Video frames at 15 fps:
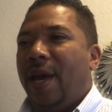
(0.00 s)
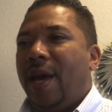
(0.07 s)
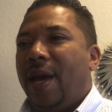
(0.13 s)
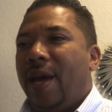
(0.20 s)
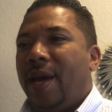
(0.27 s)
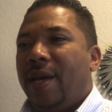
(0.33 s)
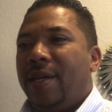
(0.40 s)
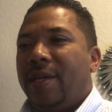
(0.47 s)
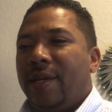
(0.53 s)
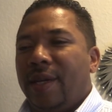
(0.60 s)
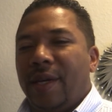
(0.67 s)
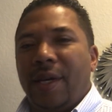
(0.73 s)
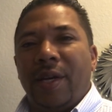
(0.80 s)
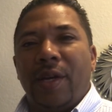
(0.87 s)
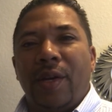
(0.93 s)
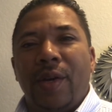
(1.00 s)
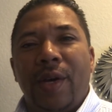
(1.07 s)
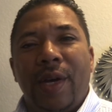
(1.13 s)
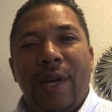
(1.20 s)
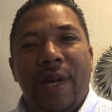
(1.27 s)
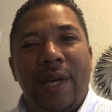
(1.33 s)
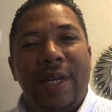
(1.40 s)
and
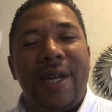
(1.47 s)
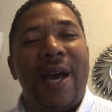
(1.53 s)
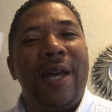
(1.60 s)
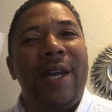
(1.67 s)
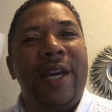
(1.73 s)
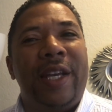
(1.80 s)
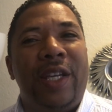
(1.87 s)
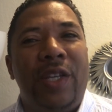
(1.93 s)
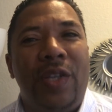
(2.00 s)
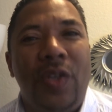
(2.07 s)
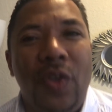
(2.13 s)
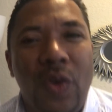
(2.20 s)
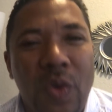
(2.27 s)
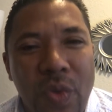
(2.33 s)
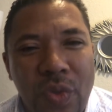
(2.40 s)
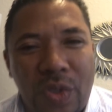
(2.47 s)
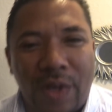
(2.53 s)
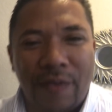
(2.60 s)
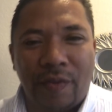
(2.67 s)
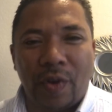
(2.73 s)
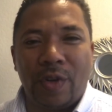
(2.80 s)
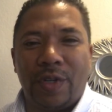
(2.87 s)
not a huge
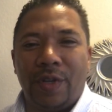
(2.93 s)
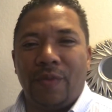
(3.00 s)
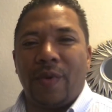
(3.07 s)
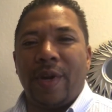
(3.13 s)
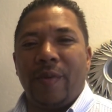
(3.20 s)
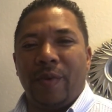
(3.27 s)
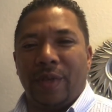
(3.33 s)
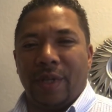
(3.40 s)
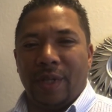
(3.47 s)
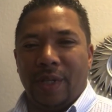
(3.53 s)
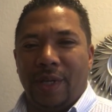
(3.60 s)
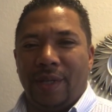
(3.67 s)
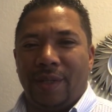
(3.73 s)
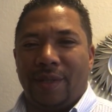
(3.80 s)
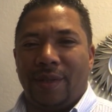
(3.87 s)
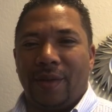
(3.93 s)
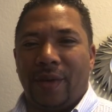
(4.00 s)
conversion rate with the leads.